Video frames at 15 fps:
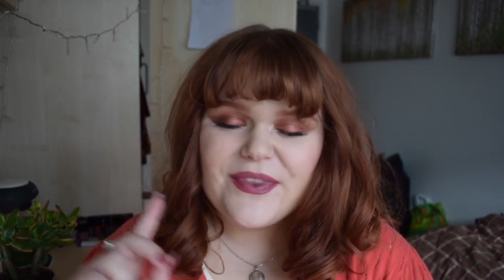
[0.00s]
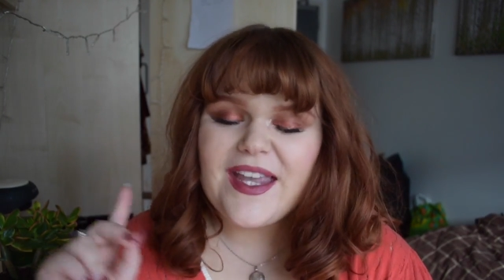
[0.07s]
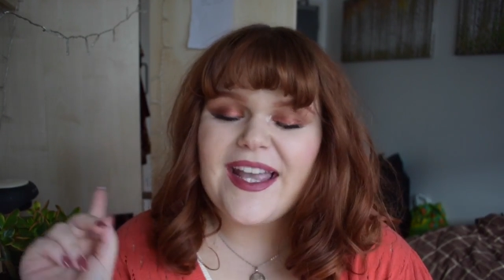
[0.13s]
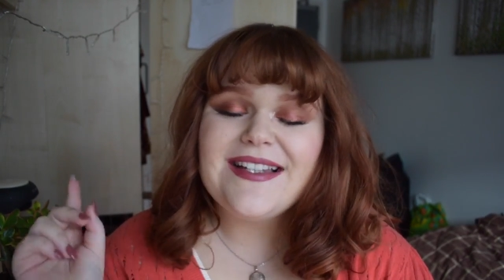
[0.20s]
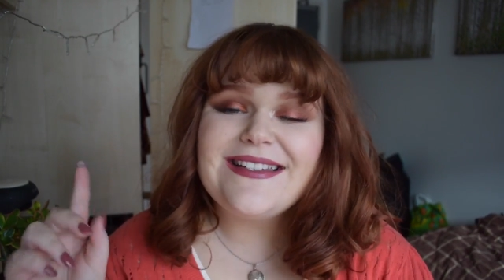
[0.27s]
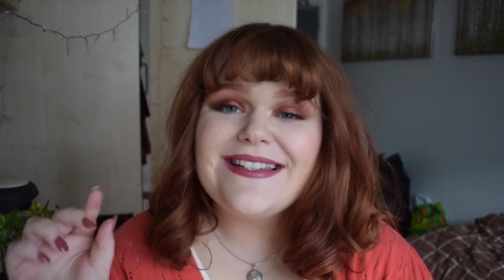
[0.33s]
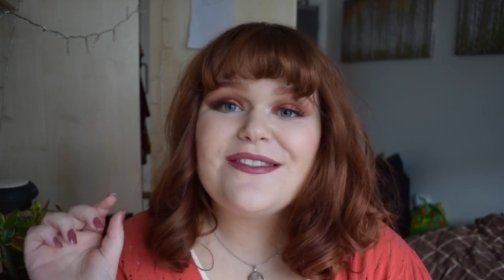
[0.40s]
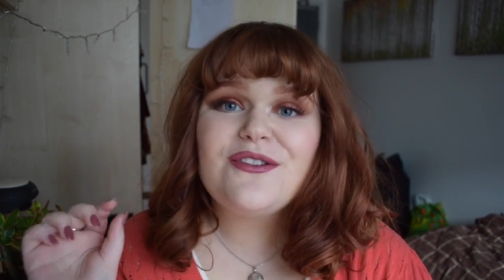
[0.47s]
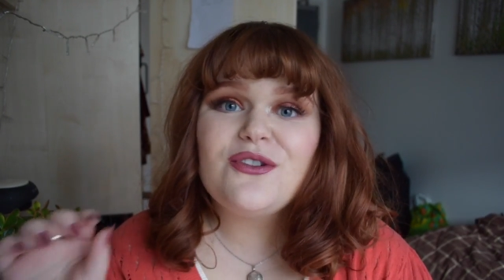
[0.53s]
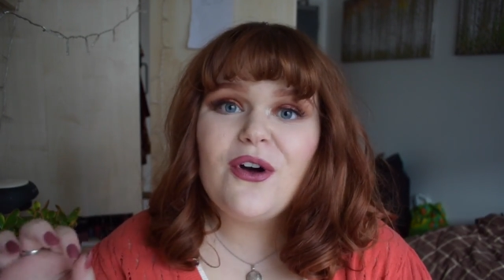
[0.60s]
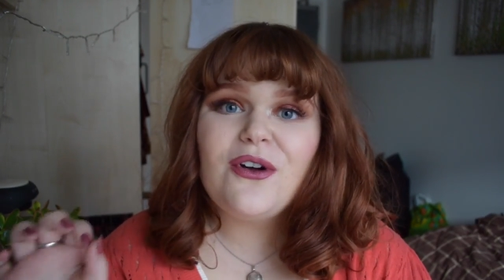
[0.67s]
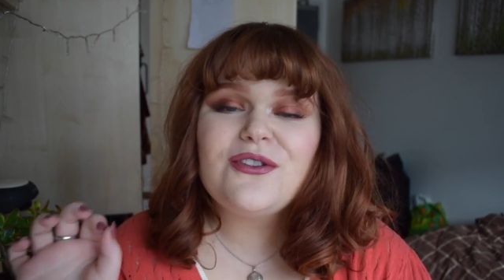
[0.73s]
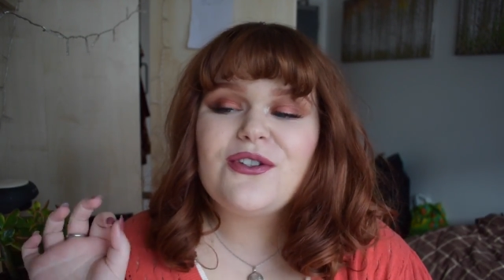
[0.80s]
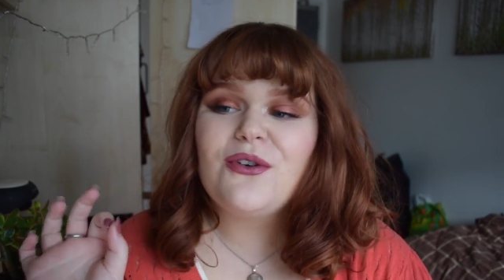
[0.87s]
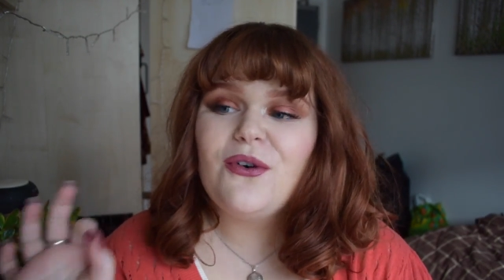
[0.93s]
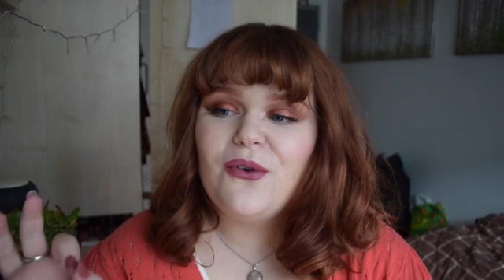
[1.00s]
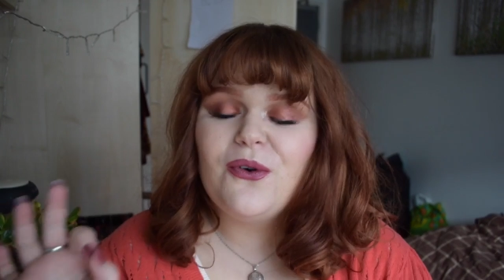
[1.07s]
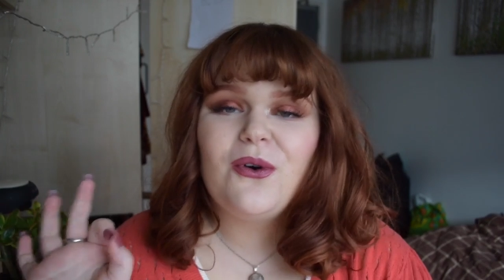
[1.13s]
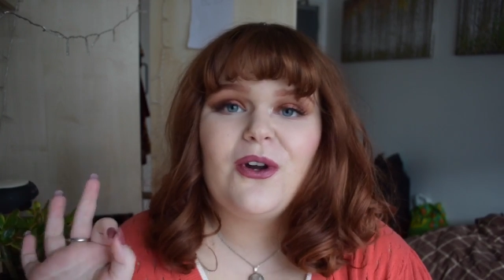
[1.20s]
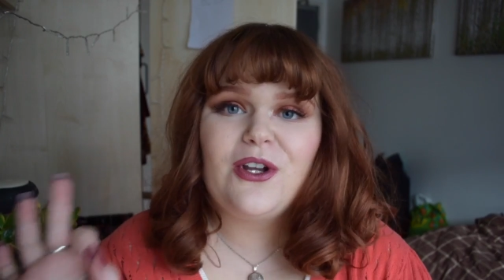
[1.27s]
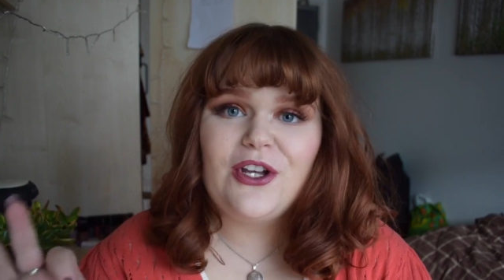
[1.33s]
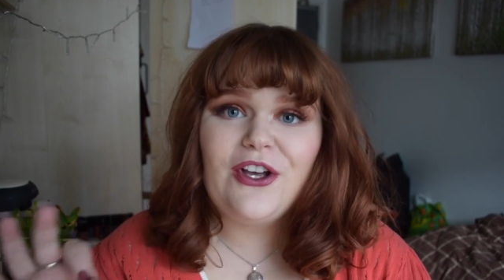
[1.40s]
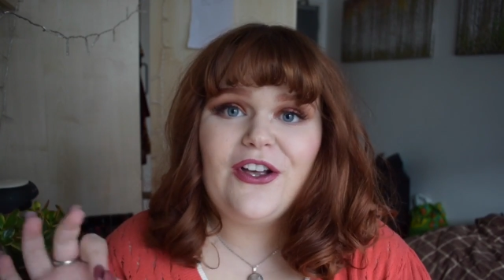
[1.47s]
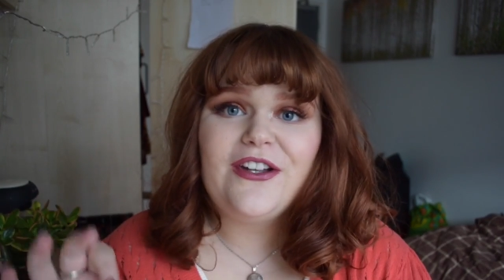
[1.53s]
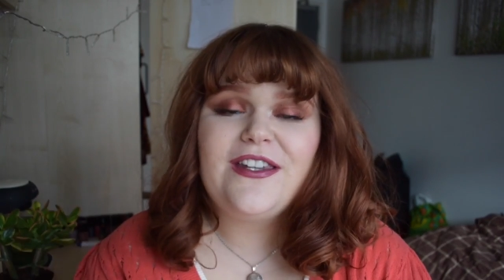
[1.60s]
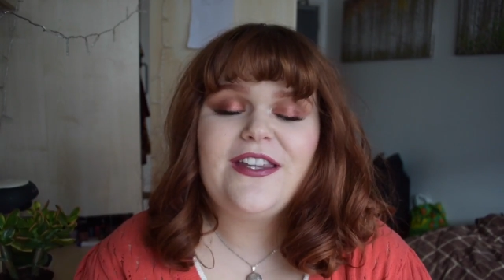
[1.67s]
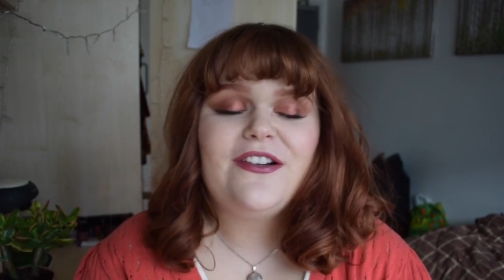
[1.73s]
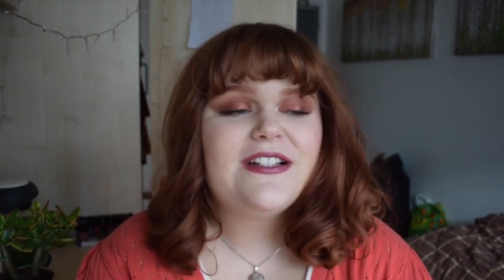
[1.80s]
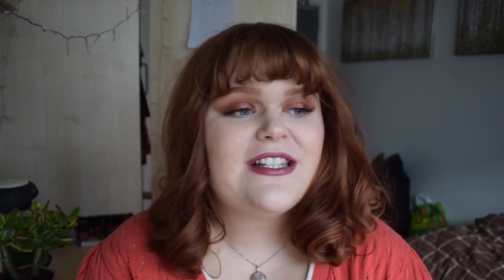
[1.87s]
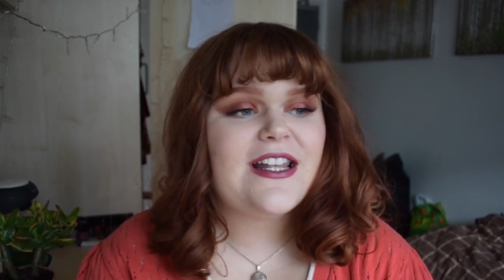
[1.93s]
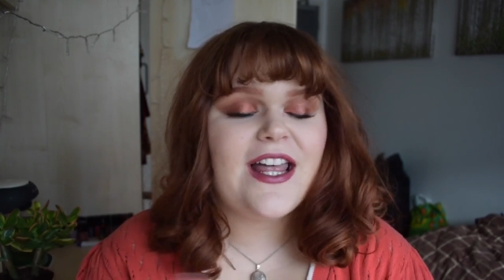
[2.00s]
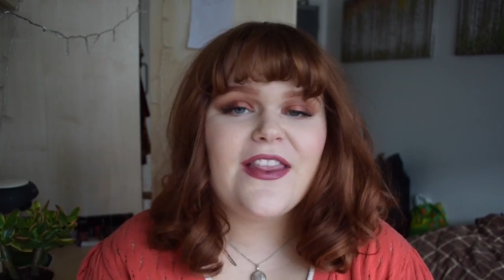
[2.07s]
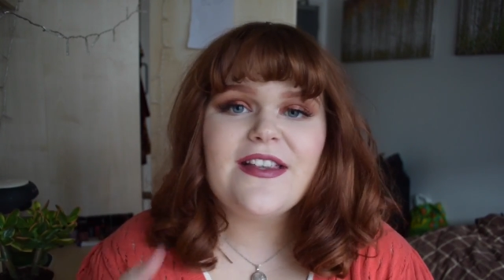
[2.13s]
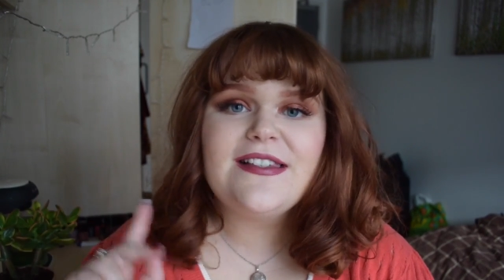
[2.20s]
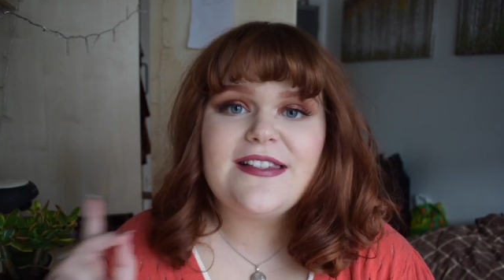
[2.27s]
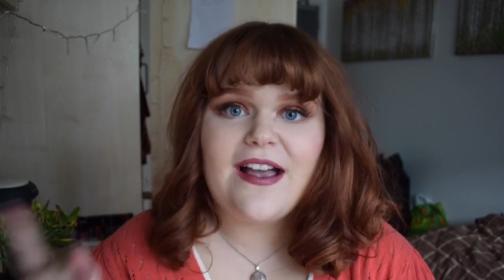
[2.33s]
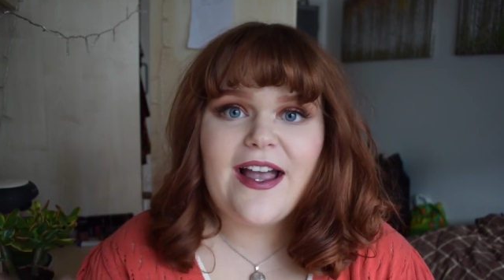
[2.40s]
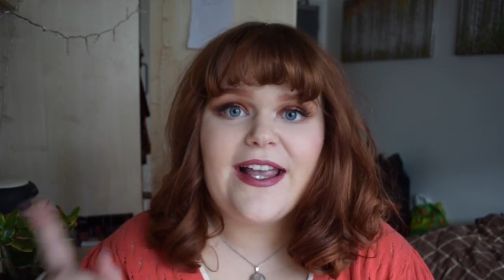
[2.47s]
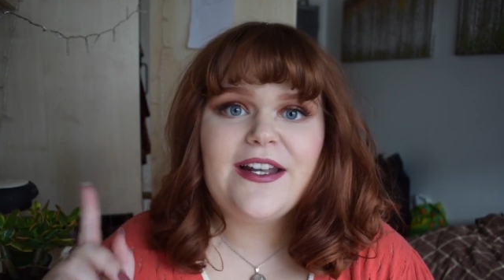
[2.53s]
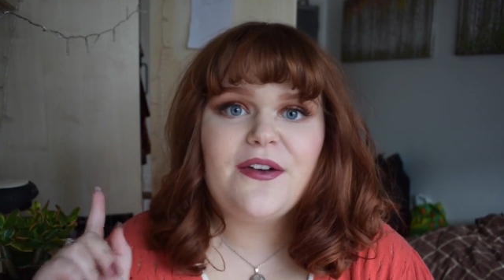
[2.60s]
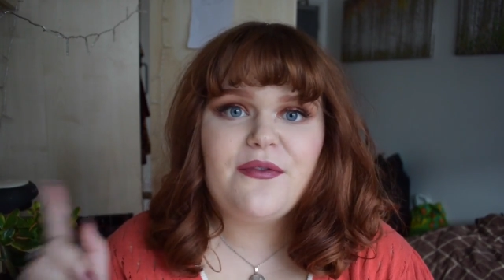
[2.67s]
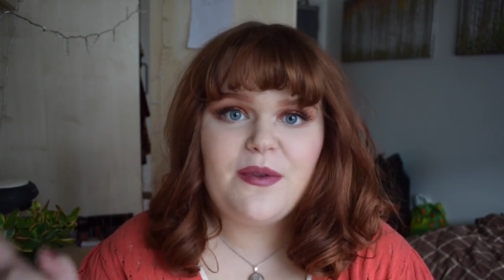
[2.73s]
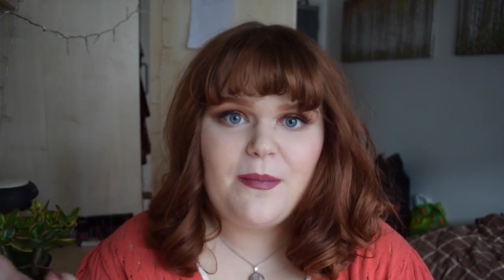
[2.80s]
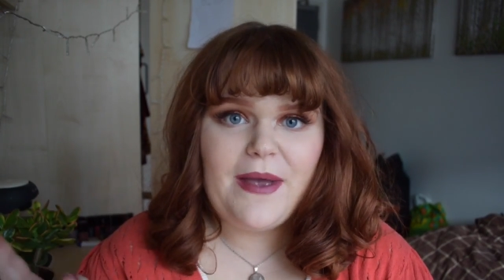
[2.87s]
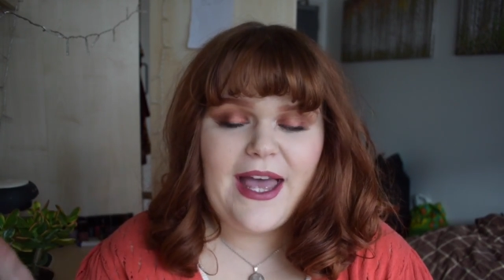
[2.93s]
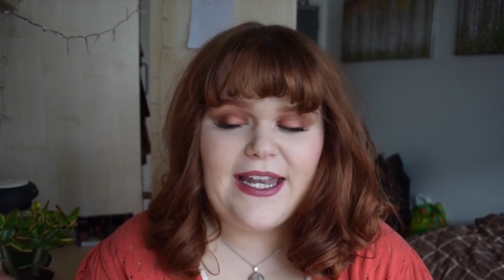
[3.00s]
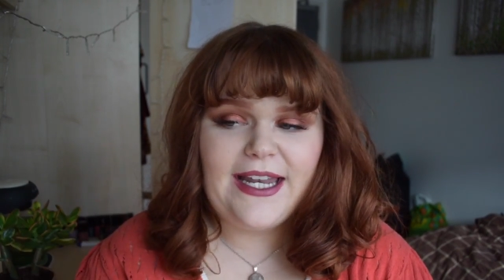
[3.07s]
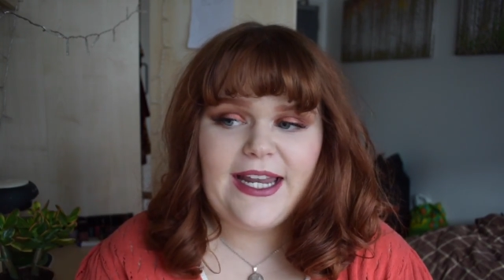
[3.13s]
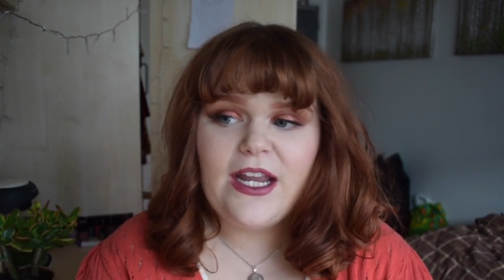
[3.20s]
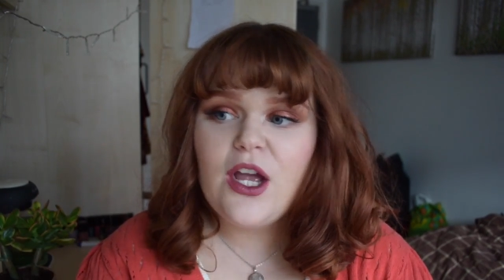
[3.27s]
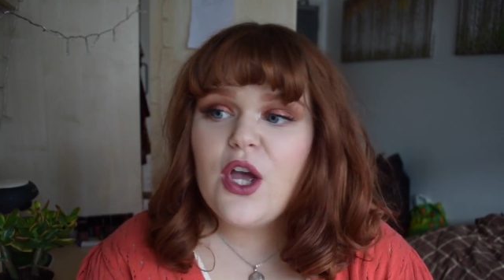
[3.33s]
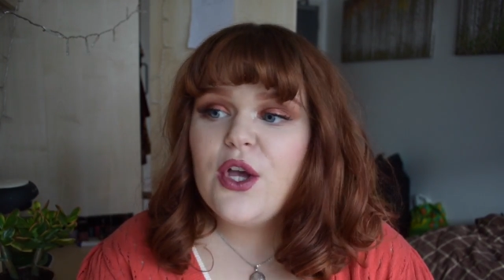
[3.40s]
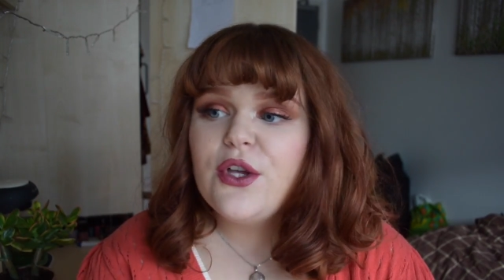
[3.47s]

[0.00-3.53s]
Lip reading: it is not all good. There is another side of the penny.